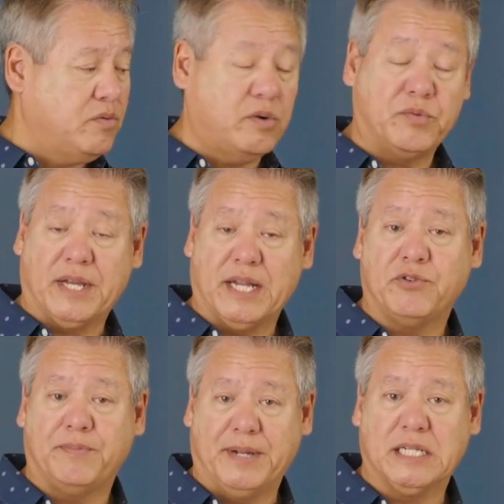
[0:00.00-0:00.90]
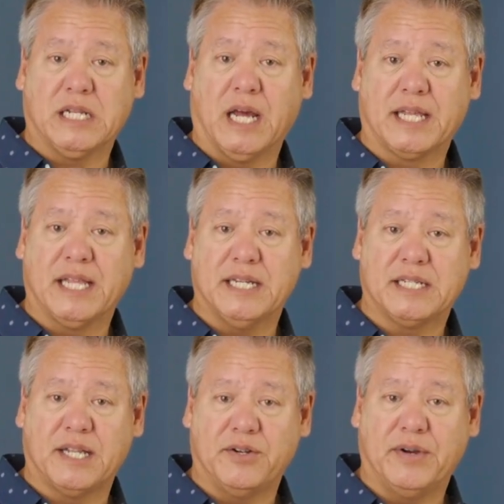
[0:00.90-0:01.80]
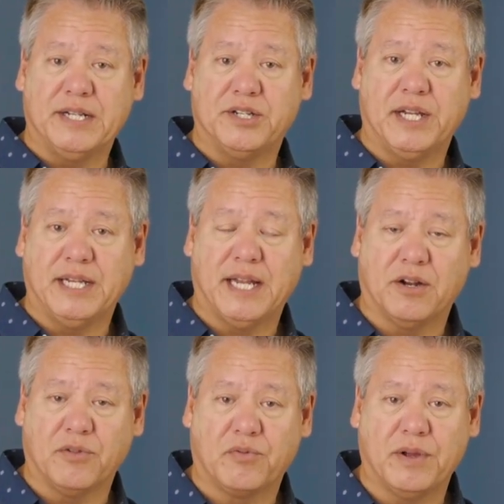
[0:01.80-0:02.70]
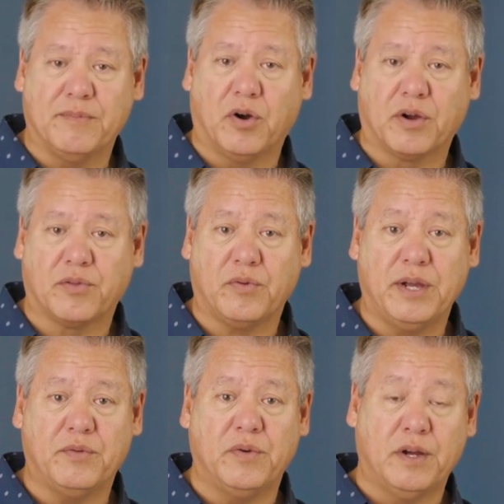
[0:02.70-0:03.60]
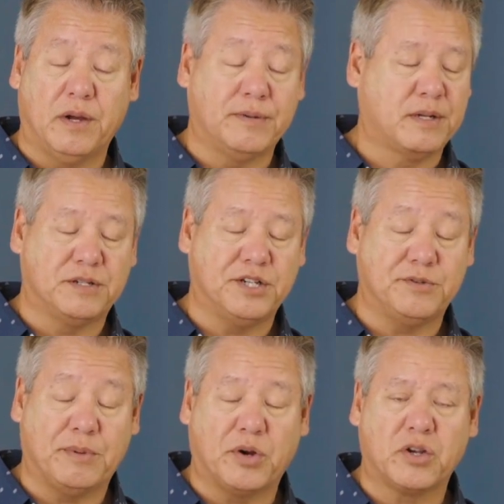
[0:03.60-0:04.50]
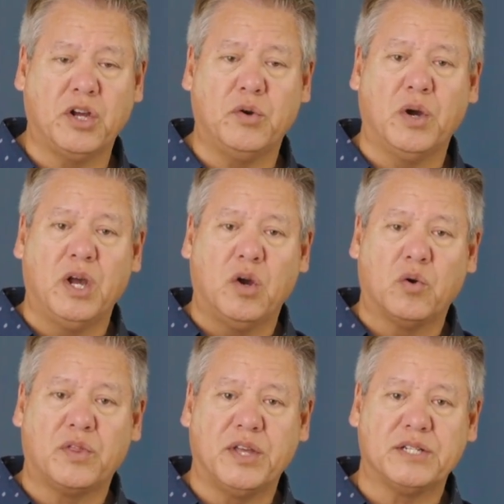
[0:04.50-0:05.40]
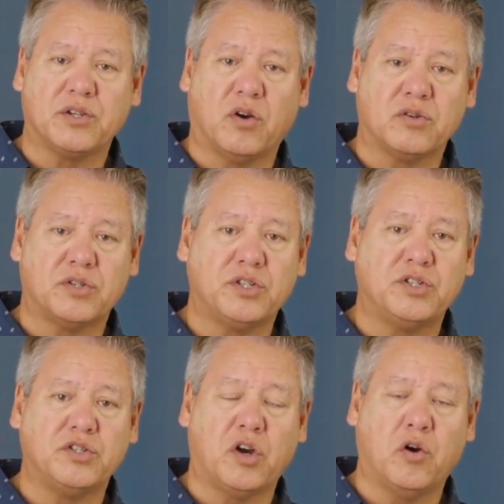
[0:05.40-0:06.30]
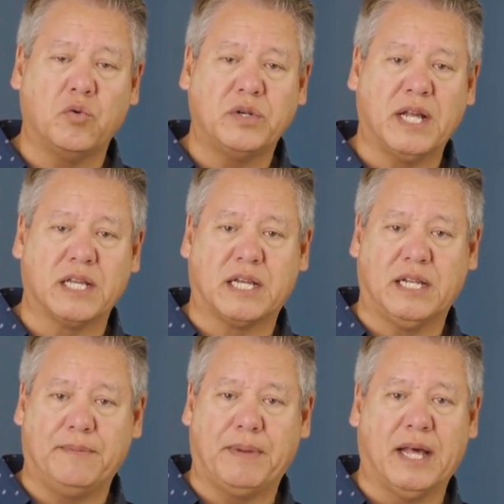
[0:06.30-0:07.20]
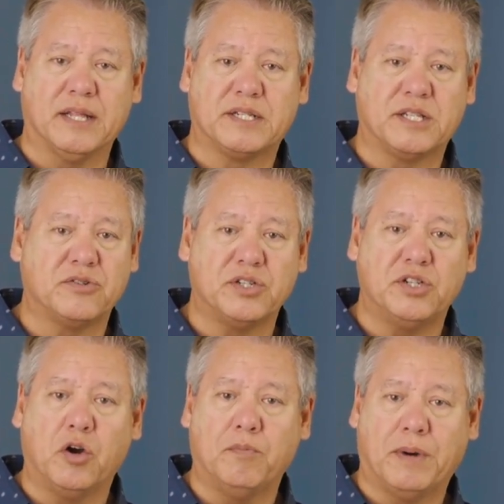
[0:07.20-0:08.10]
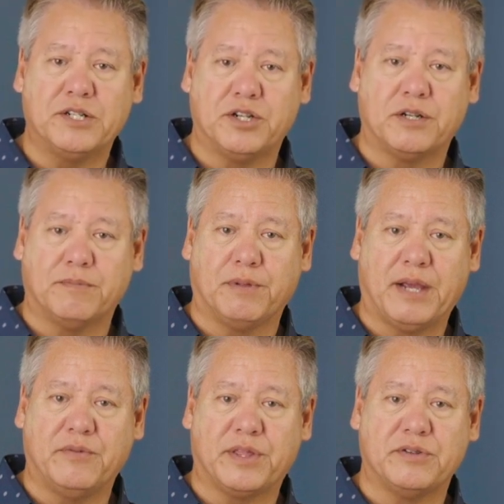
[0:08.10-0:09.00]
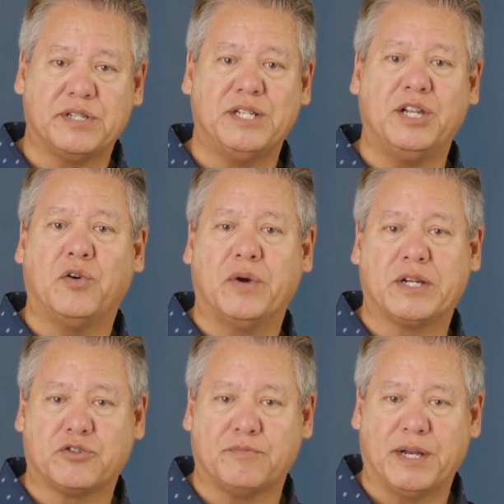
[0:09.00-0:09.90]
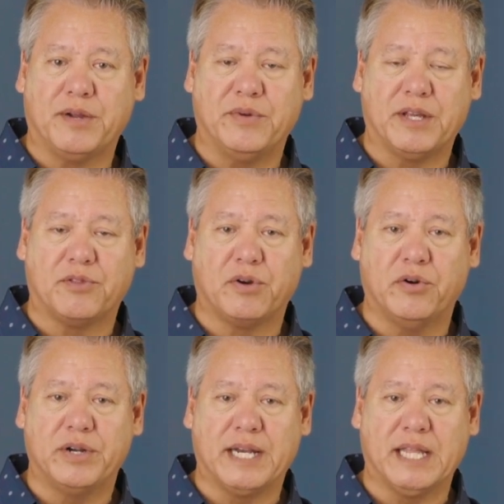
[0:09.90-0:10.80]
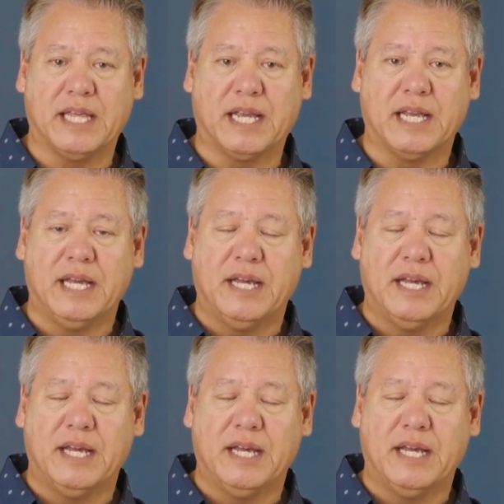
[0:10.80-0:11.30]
When we get to a piece like this, the new HT 1003 Mark III, excuse me, Mark II, where things are so delicately balanced, there's no budget to play with, there's no extra money we can throw at anything,